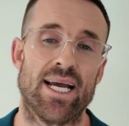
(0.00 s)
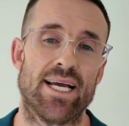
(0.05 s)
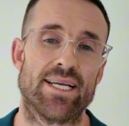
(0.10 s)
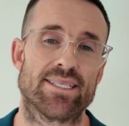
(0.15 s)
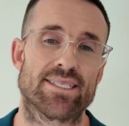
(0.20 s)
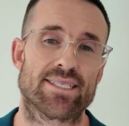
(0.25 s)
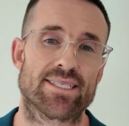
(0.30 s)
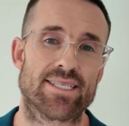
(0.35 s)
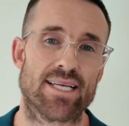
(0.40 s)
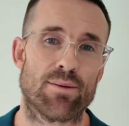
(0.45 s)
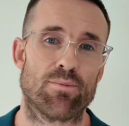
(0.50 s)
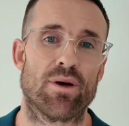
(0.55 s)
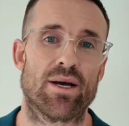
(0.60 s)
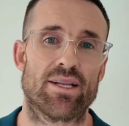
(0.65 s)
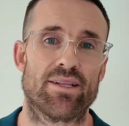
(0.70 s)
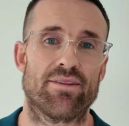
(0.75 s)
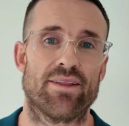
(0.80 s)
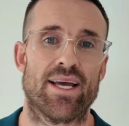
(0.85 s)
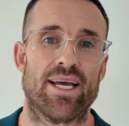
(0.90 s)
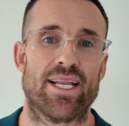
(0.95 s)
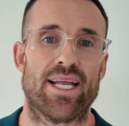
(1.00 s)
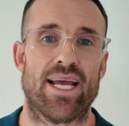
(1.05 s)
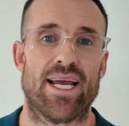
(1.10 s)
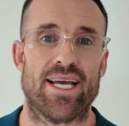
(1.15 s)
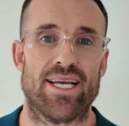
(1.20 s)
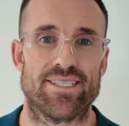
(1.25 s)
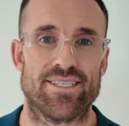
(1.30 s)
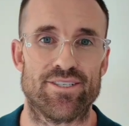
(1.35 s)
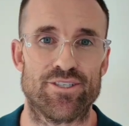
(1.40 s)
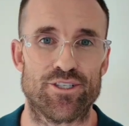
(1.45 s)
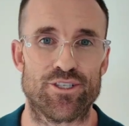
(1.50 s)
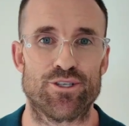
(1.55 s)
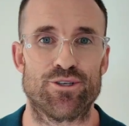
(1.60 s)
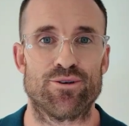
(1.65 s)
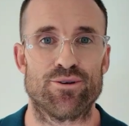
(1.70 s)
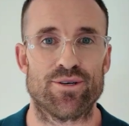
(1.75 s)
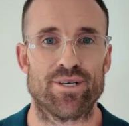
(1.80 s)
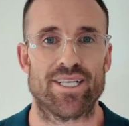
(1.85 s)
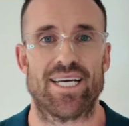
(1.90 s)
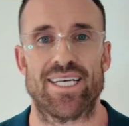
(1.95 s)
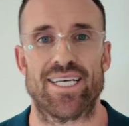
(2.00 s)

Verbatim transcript: and someone that has endured